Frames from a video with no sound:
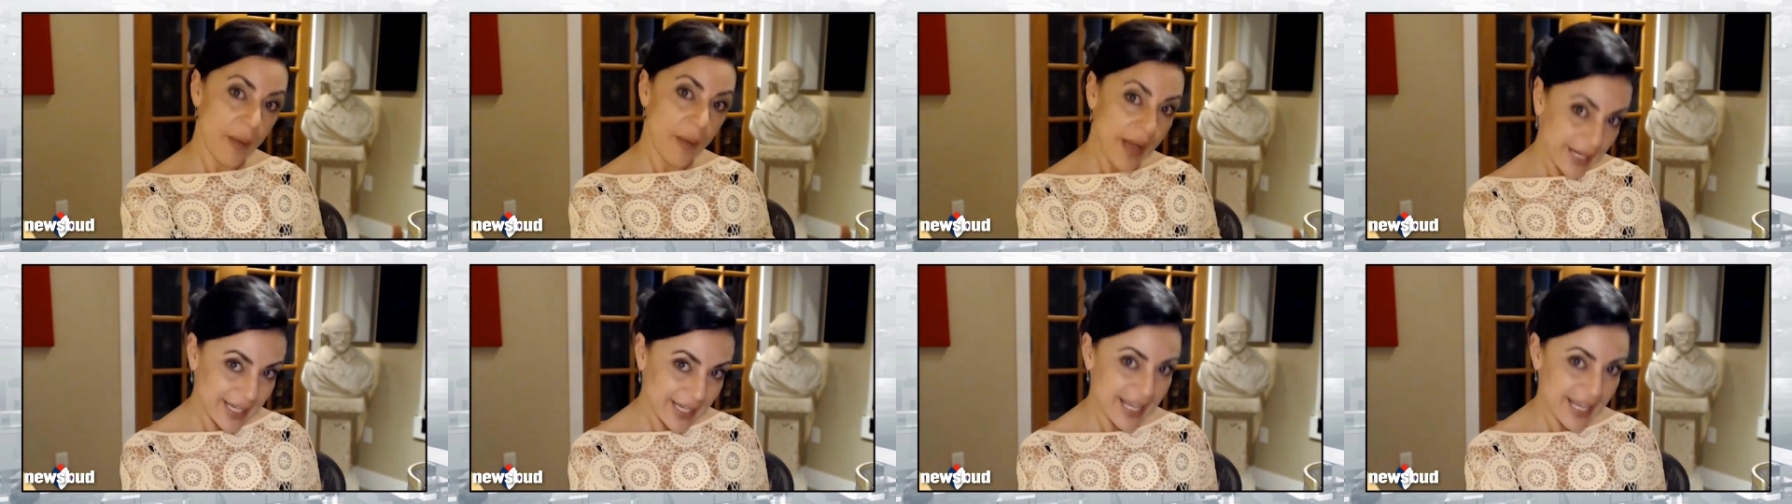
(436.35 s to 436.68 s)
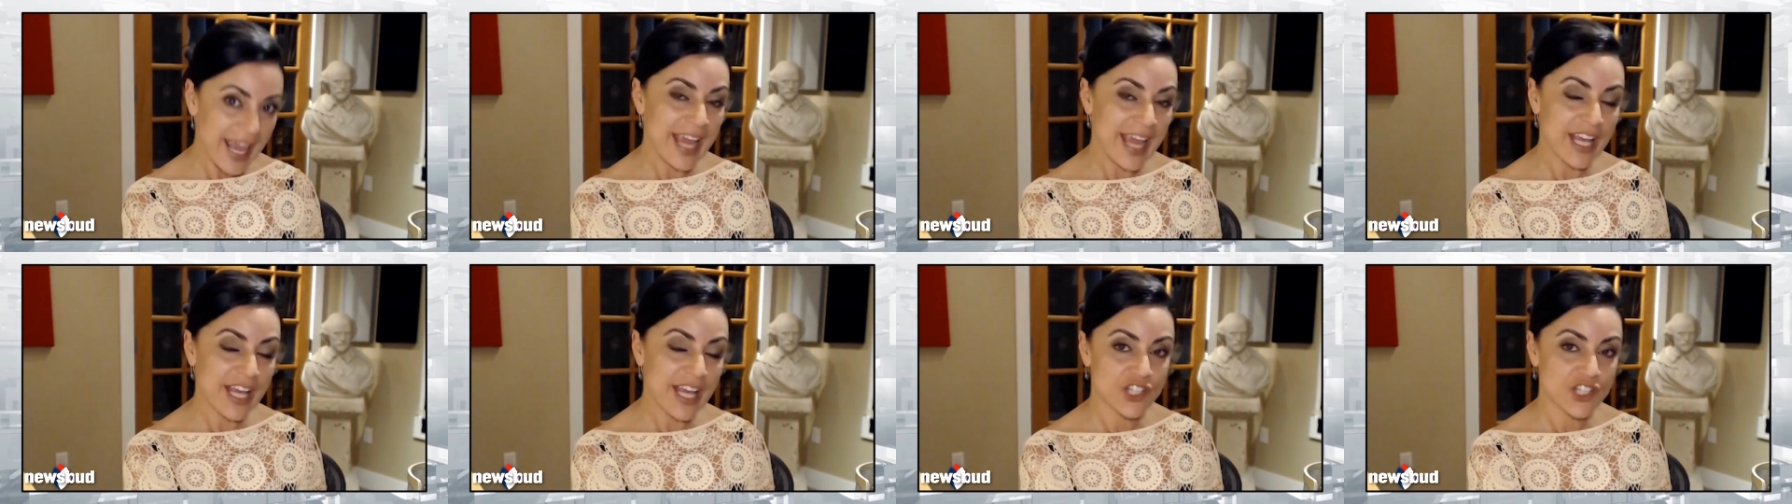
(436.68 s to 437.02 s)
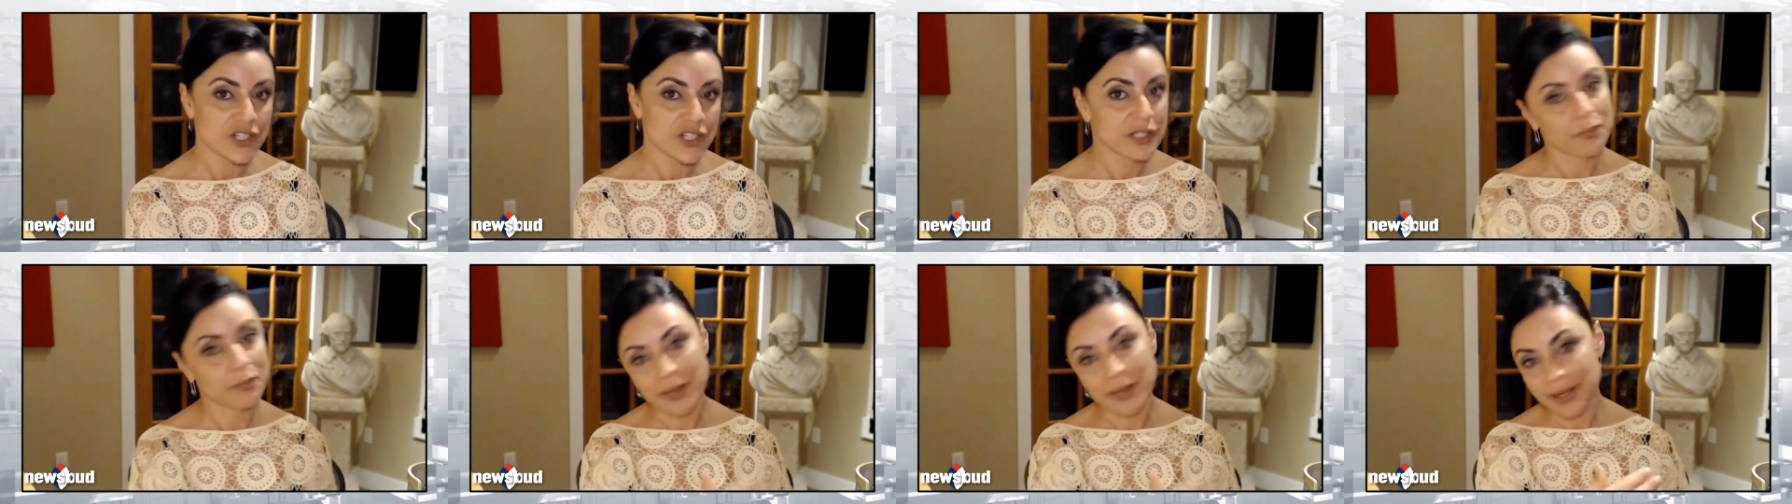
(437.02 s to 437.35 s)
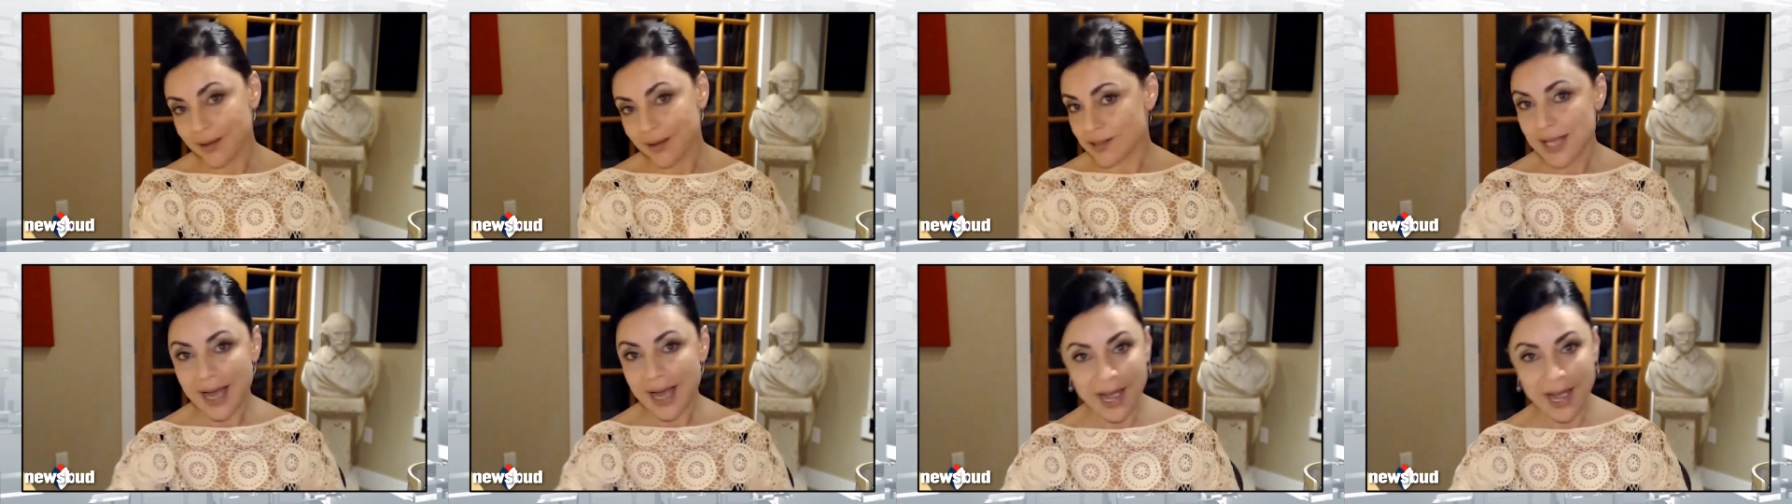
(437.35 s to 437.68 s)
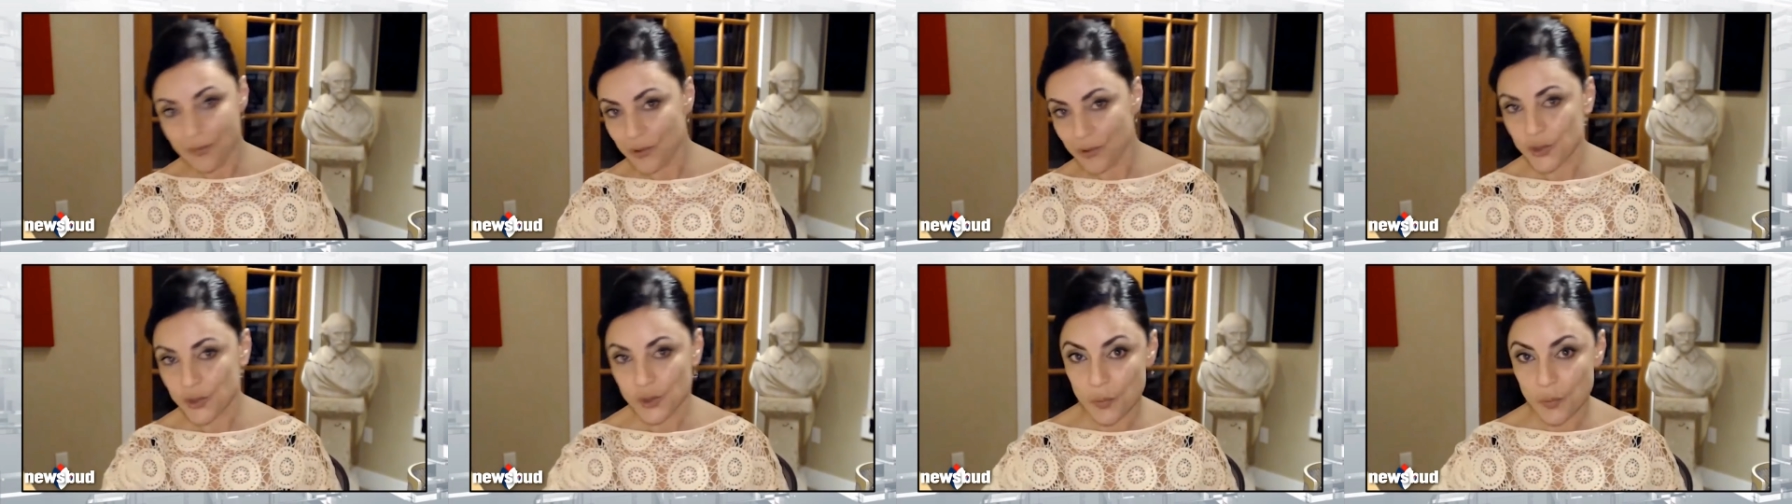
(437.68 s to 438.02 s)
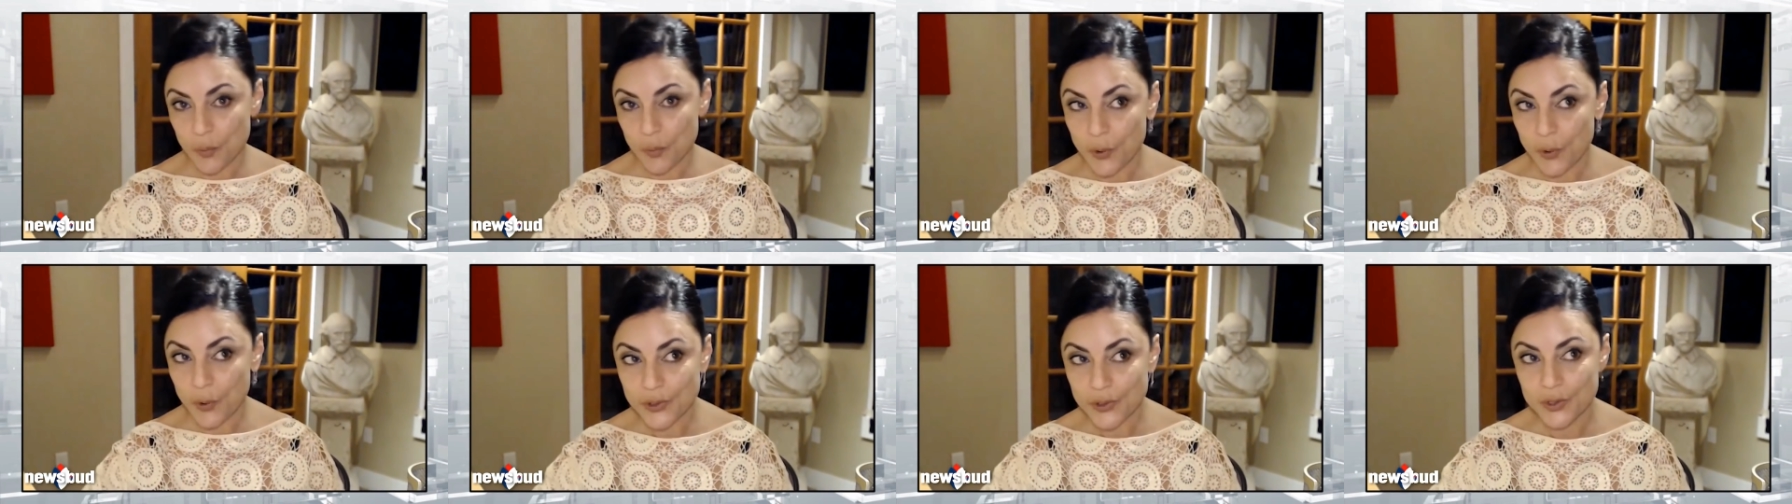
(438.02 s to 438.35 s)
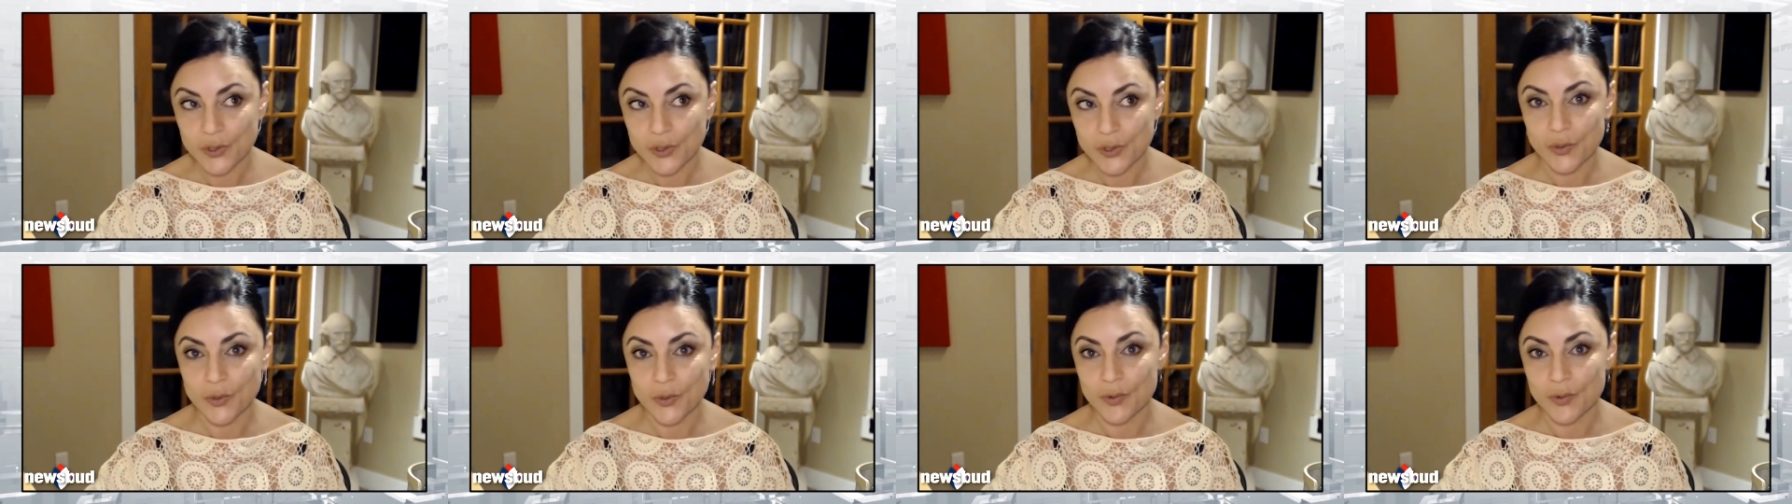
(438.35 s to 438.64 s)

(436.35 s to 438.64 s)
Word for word: by the agent because I was supposed